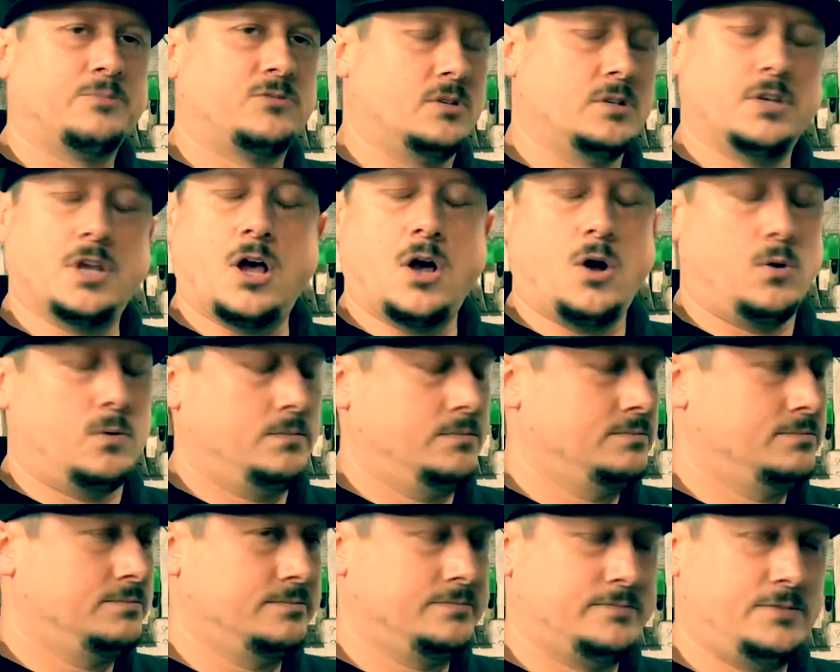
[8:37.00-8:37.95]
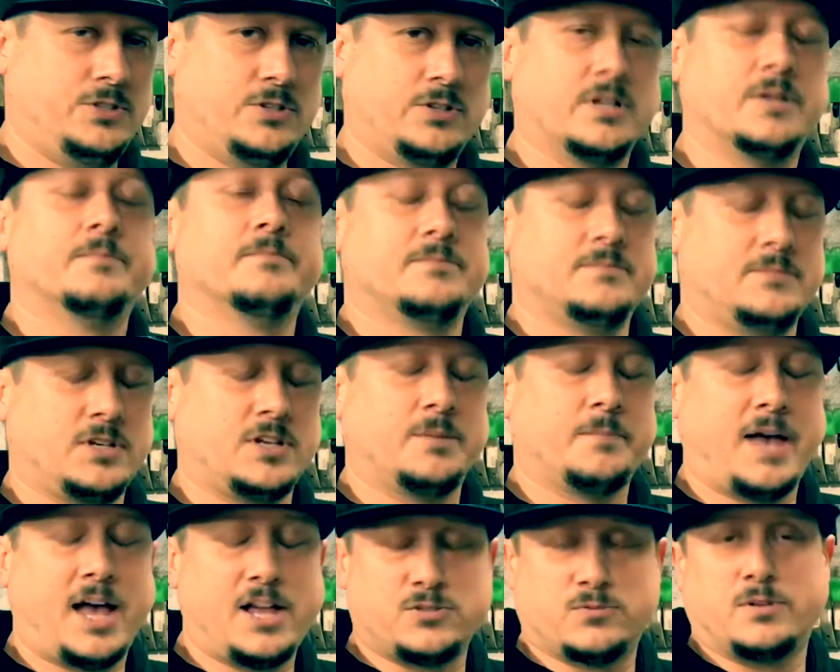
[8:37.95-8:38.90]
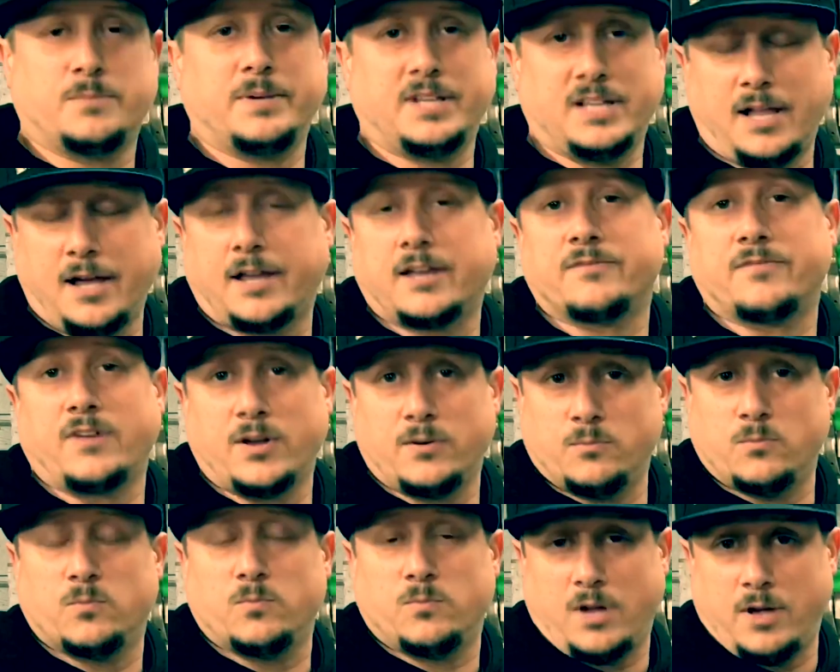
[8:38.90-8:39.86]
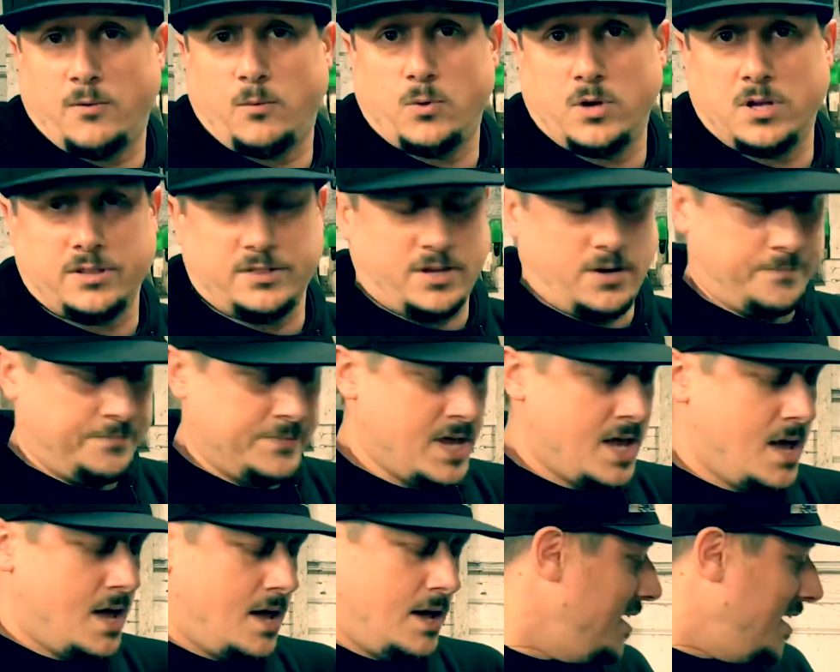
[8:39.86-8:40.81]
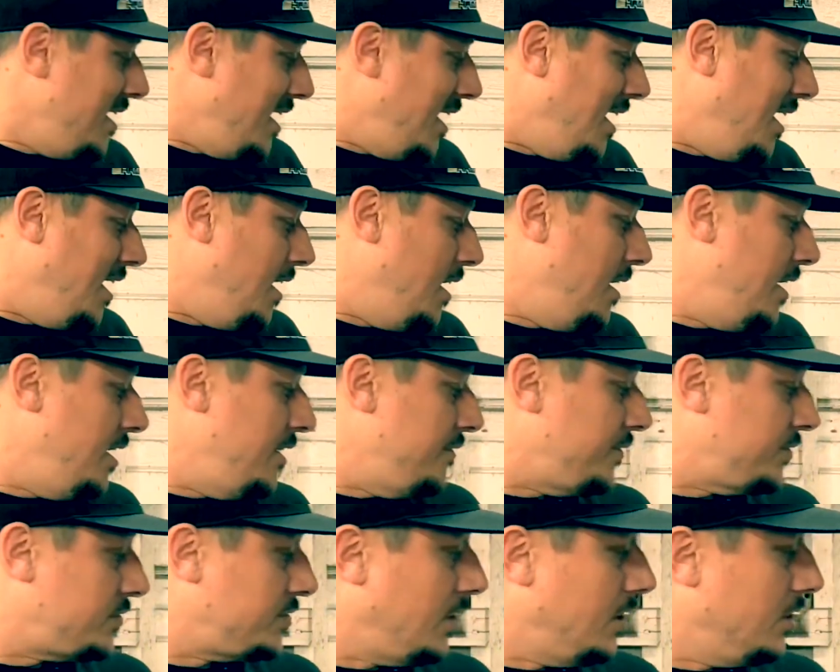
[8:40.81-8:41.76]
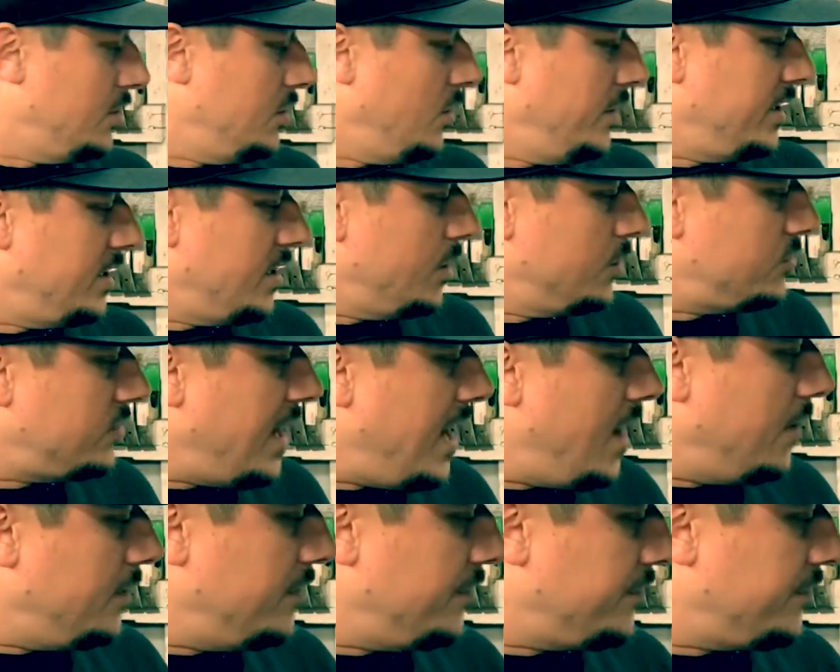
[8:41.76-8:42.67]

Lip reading: No. You can imagine what it'd be like if I would. If a solenoid goes out in the